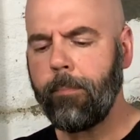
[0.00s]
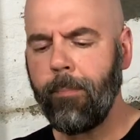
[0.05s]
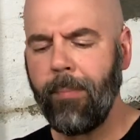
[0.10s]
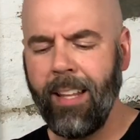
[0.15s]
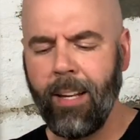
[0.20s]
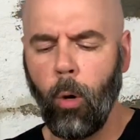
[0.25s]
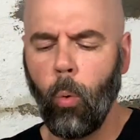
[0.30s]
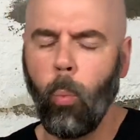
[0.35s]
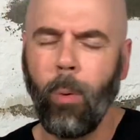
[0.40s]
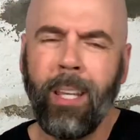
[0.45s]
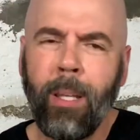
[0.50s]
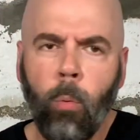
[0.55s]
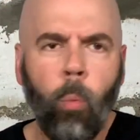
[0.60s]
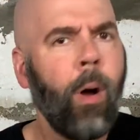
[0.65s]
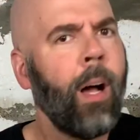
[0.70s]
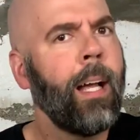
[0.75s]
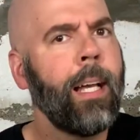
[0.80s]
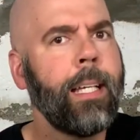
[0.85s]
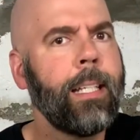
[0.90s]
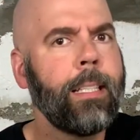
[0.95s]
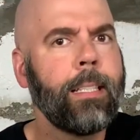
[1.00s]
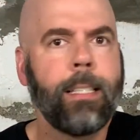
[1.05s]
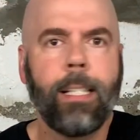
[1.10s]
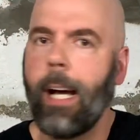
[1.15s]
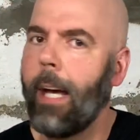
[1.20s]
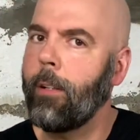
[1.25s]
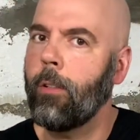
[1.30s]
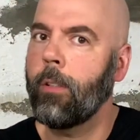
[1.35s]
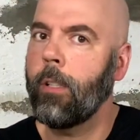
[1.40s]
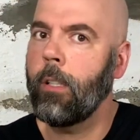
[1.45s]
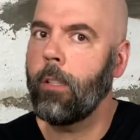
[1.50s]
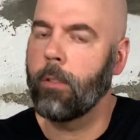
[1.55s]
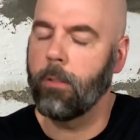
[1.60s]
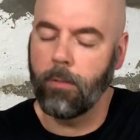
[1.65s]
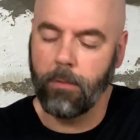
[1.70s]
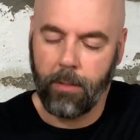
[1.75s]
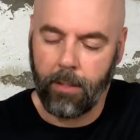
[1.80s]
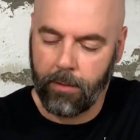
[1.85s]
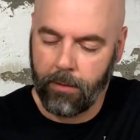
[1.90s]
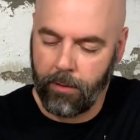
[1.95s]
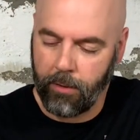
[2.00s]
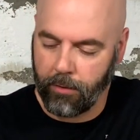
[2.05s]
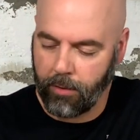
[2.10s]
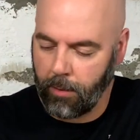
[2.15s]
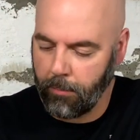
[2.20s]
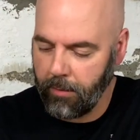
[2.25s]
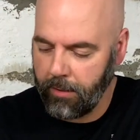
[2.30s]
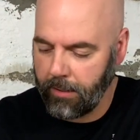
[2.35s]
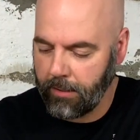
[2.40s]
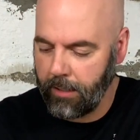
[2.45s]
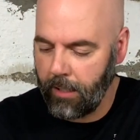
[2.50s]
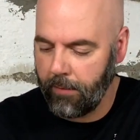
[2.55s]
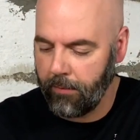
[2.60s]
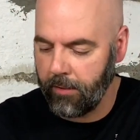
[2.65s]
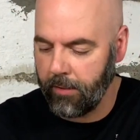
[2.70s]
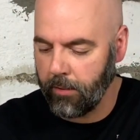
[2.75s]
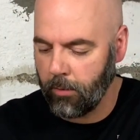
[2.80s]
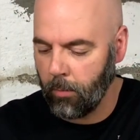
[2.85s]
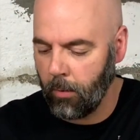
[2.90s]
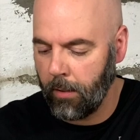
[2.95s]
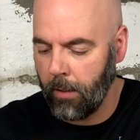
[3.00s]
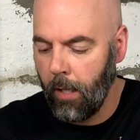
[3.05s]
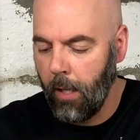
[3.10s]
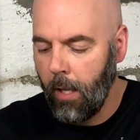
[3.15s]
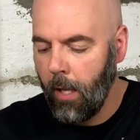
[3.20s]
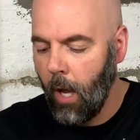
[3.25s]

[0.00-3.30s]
And a wheat wine? I don't know. So I'm really excited for this one.